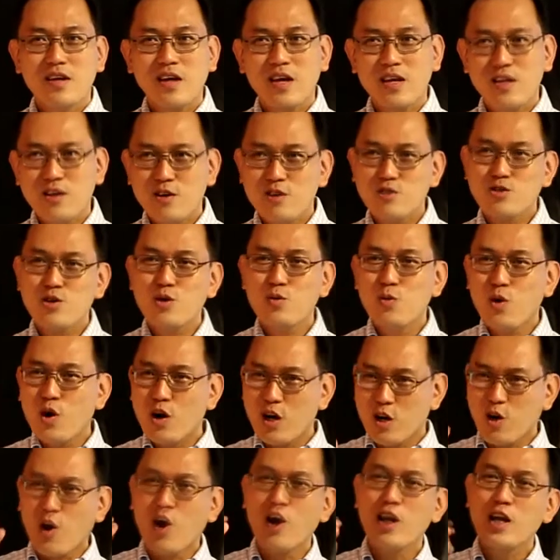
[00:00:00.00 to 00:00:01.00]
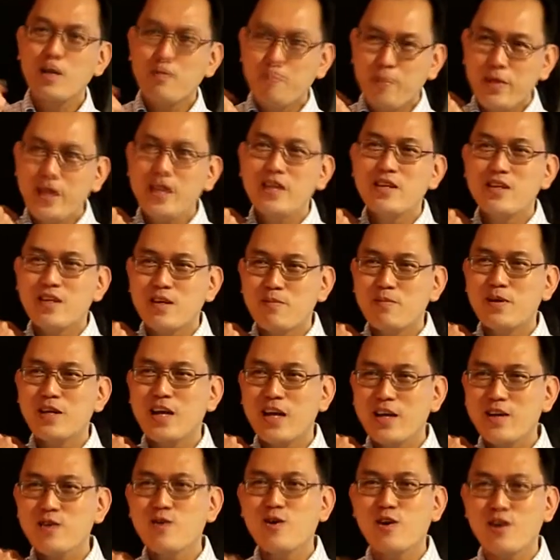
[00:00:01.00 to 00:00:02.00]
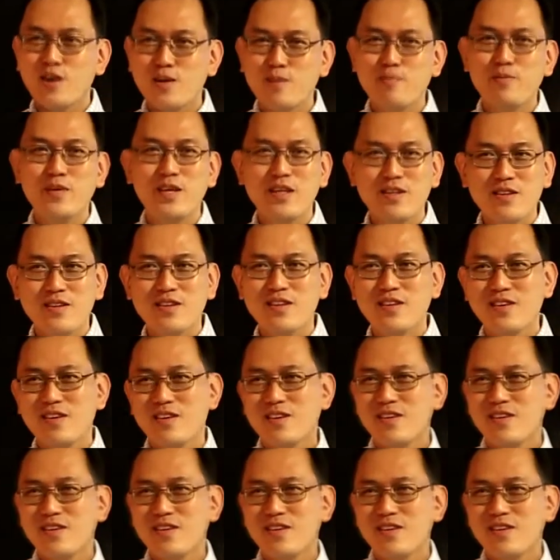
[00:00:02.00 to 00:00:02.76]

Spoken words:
And he also wore a collar pin, a Merlion collar pin,